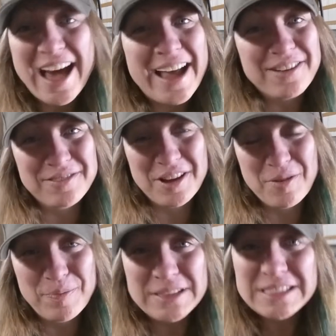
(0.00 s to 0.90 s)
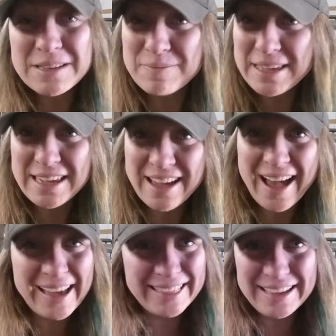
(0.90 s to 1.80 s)
I don't know. But to me,
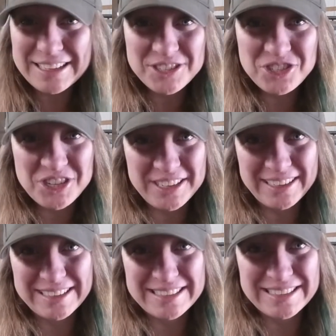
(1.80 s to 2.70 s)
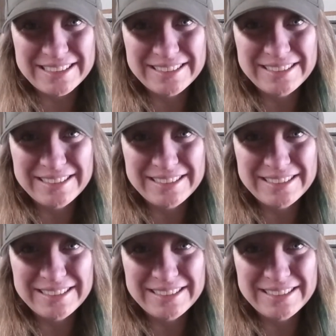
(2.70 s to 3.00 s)
I think it's genius.